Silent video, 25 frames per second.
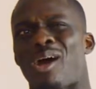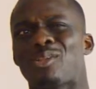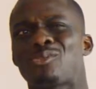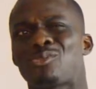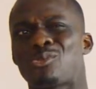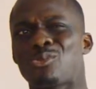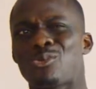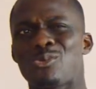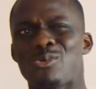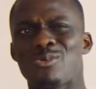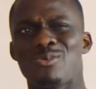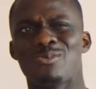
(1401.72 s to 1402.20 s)
how
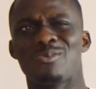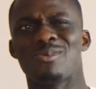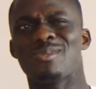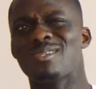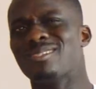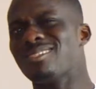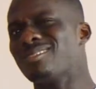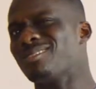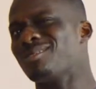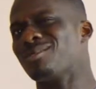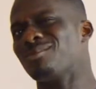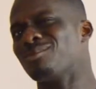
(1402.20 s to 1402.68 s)
to
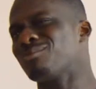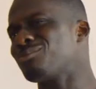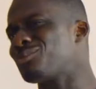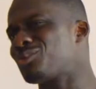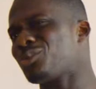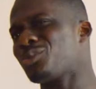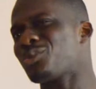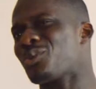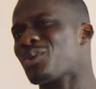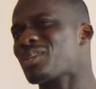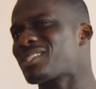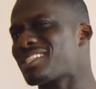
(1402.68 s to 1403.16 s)

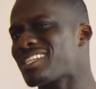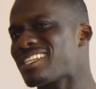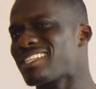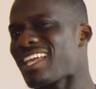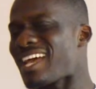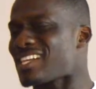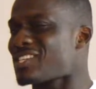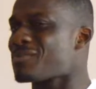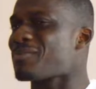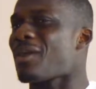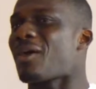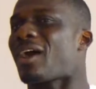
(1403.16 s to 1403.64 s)
do those things.
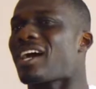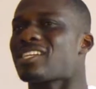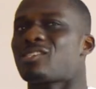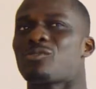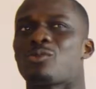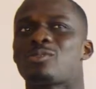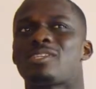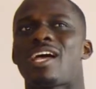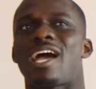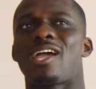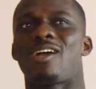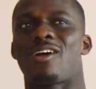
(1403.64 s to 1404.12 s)
As if your
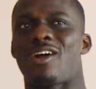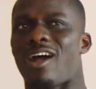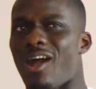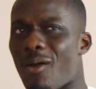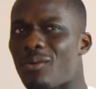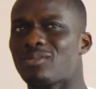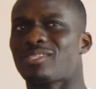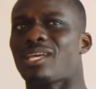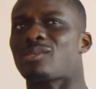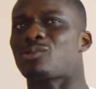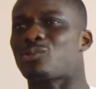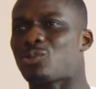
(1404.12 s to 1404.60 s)
customer I
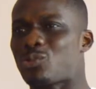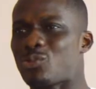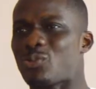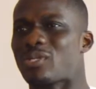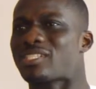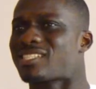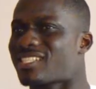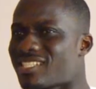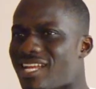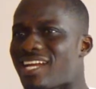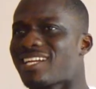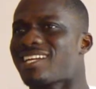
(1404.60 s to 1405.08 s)
want us to do
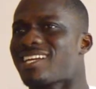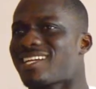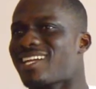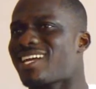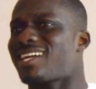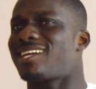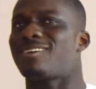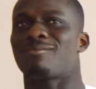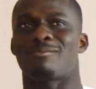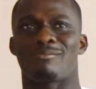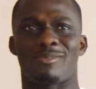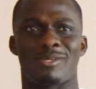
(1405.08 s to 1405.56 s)
it.
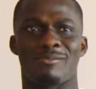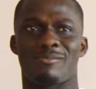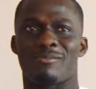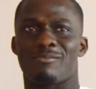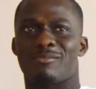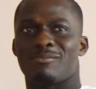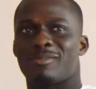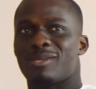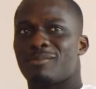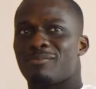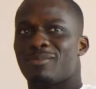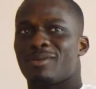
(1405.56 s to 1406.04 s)
Me
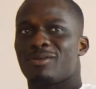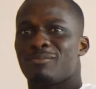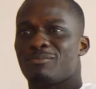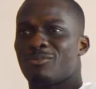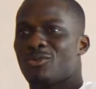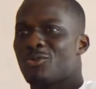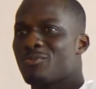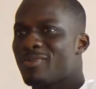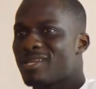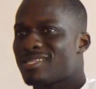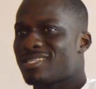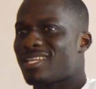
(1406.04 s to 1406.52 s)

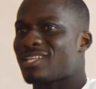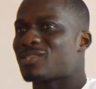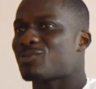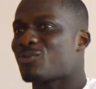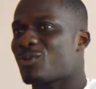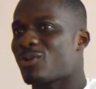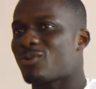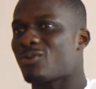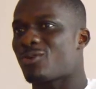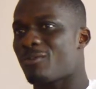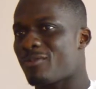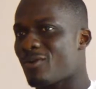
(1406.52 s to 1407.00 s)
with the
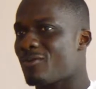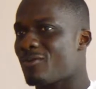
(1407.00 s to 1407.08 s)
tone.